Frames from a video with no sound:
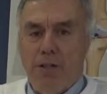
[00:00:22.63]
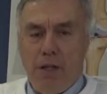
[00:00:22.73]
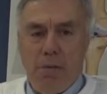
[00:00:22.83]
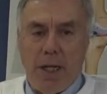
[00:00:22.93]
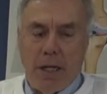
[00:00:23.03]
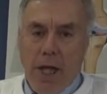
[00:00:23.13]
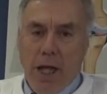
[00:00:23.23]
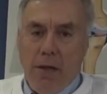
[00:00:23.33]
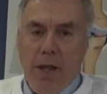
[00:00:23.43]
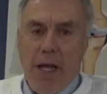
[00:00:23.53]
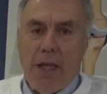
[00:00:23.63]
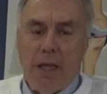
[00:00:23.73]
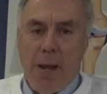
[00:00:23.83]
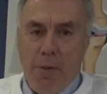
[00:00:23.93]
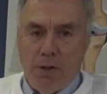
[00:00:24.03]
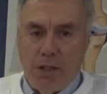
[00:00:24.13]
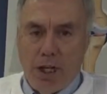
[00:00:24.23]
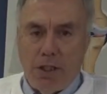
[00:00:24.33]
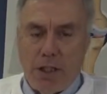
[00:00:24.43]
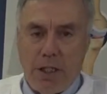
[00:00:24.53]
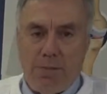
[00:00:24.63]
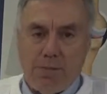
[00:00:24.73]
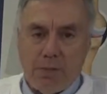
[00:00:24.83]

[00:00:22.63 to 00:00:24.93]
stomach. They liposuction it.